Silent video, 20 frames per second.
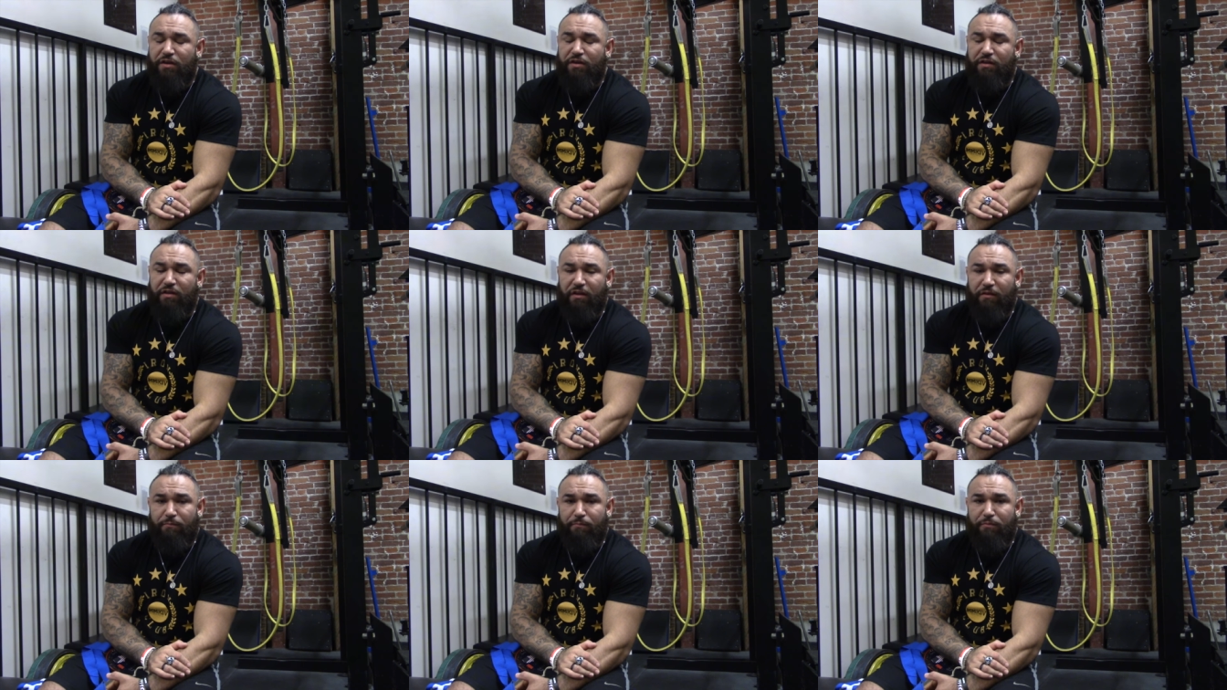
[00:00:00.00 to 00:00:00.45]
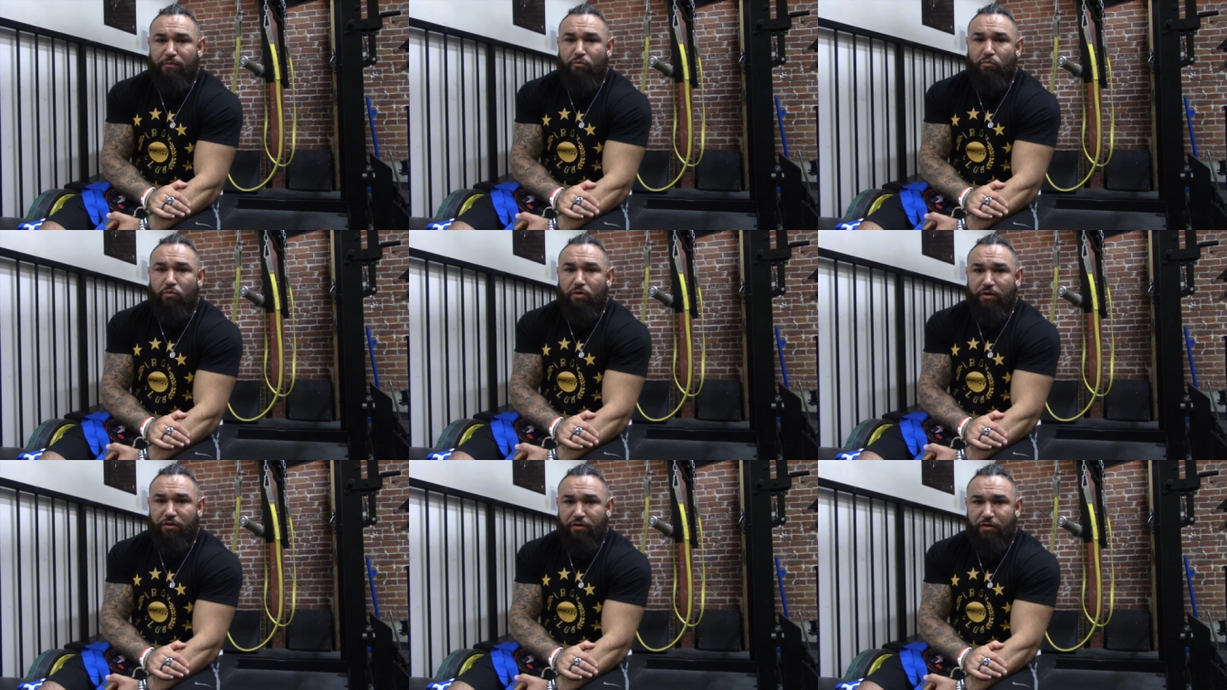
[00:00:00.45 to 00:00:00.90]
give me
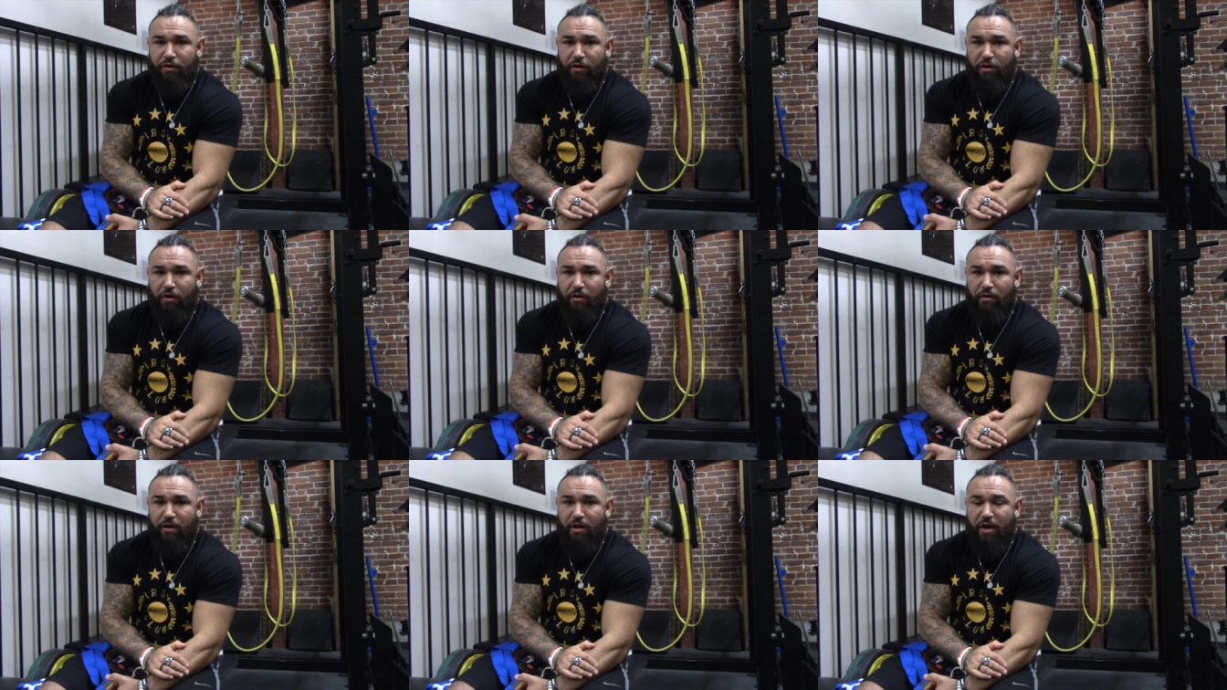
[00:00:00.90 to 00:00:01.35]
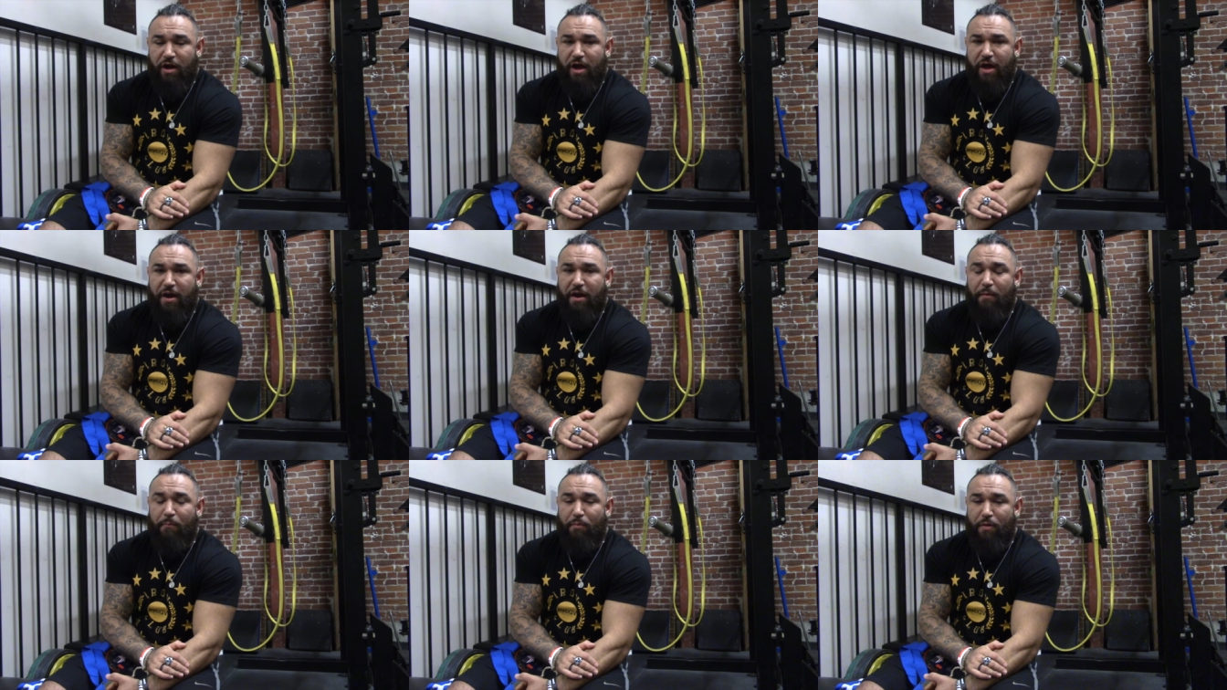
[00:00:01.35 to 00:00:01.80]
one year and
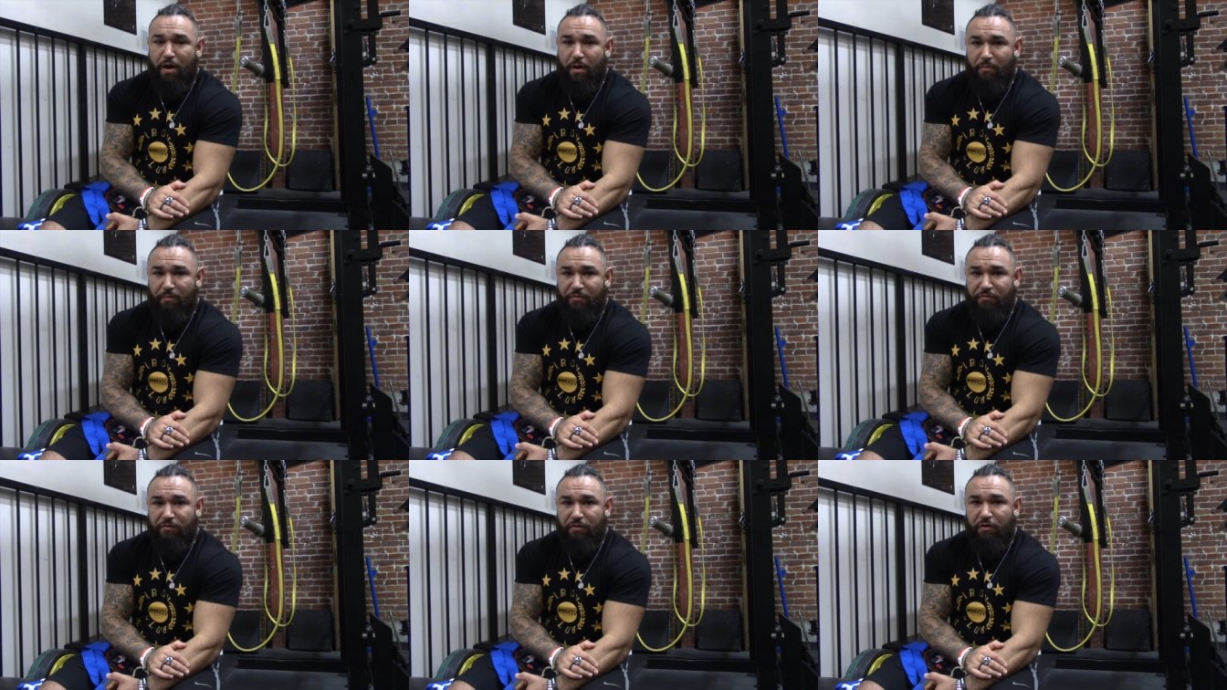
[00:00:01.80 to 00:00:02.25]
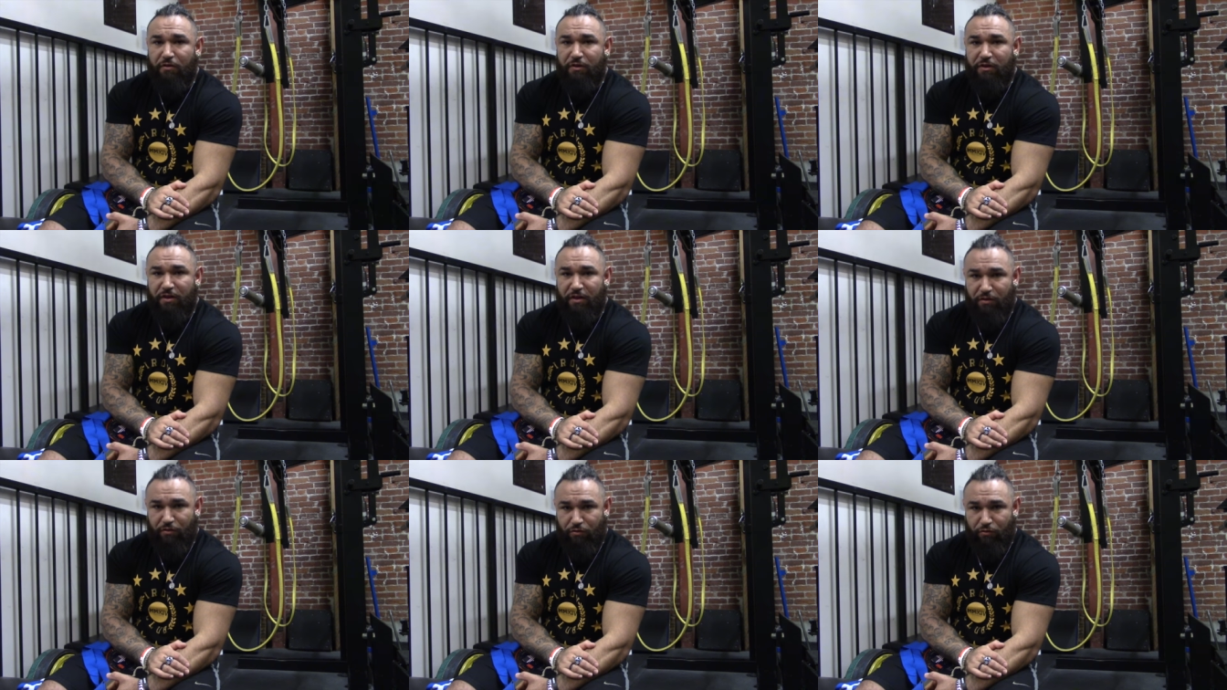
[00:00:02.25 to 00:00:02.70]
I promise I'll
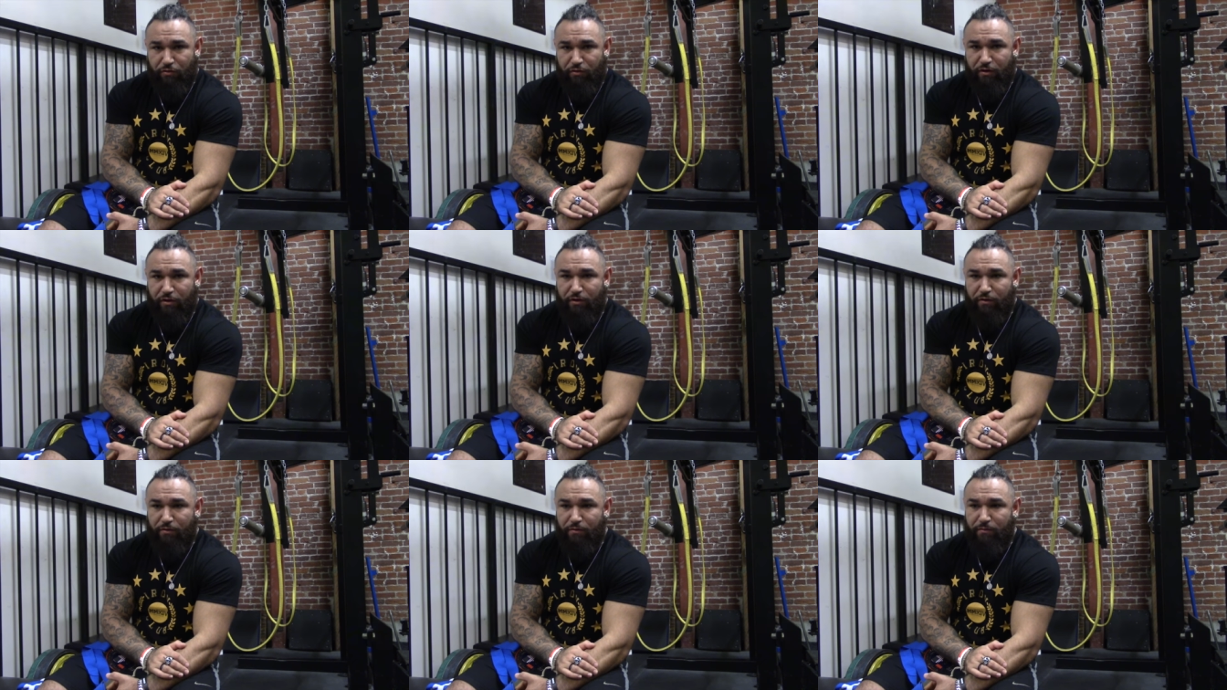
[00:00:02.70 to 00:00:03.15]
get you here.